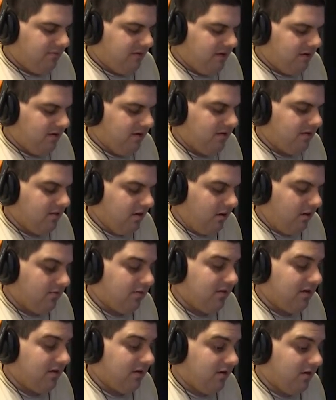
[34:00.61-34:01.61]
there are
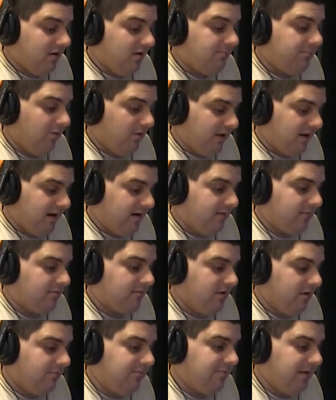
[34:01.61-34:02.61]
those that are good
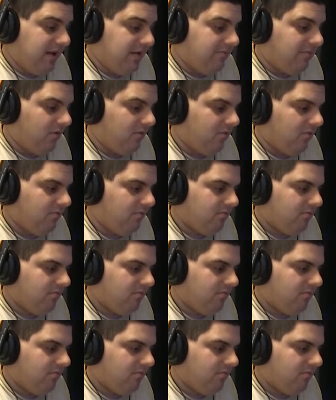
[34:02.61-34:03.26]
players, good people,